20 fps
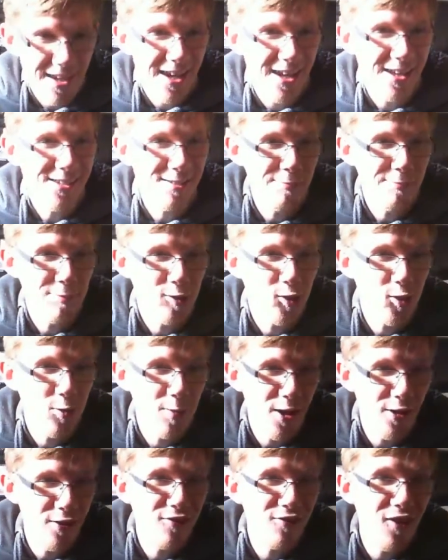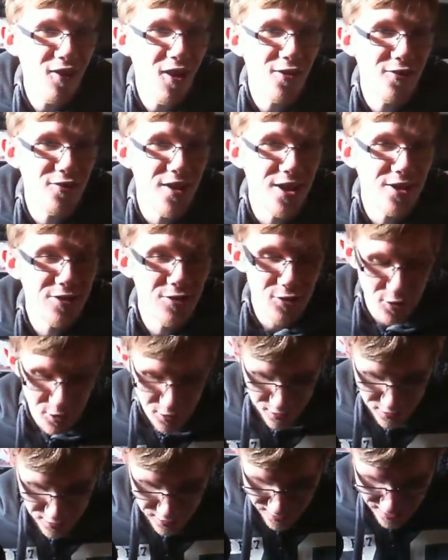than getting some stupid like Farfetch'd.
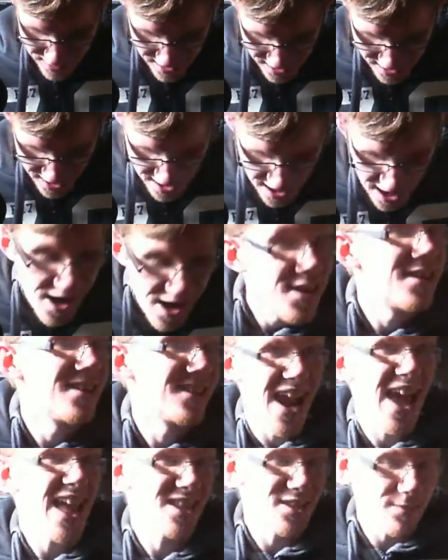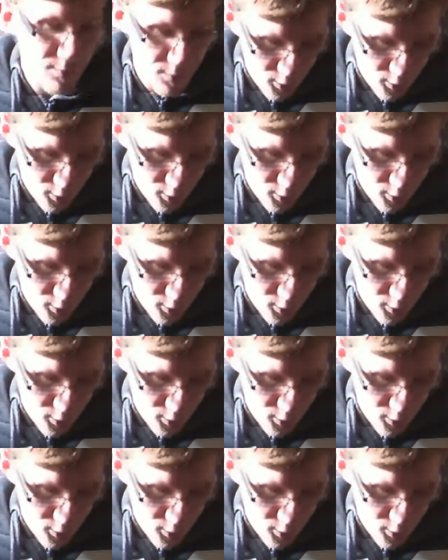Let's